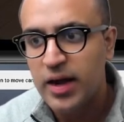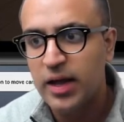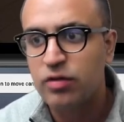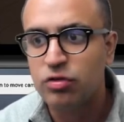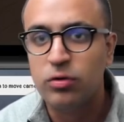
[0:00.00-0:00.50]

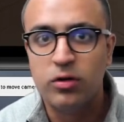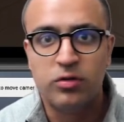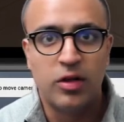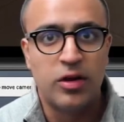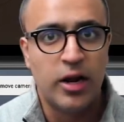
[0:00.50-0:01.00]
it showed us
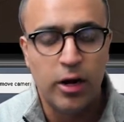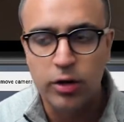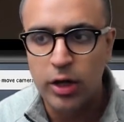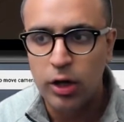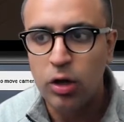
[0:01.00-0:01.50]
an alert
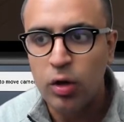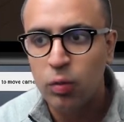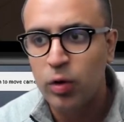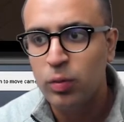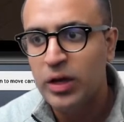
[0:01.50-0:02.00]
dialog
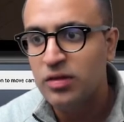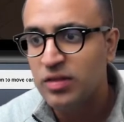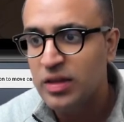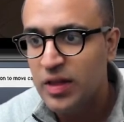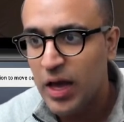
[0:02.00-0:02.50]
where we can
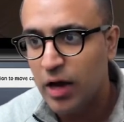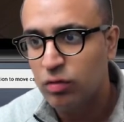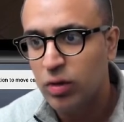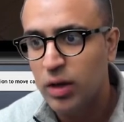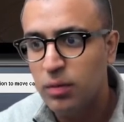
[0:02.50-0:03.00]
see the
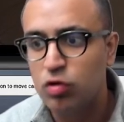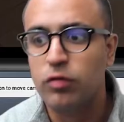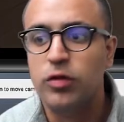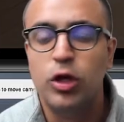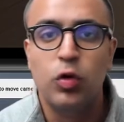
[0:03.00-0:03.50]
actual image of
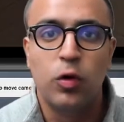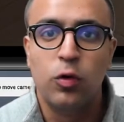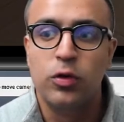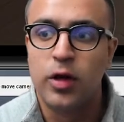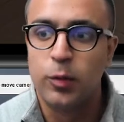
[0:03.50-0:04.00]
the QR
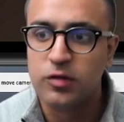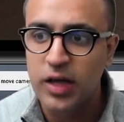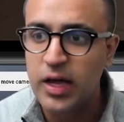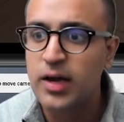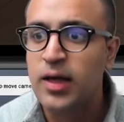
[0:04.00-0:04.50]
code that was
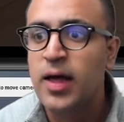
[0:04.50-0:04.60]
scanned,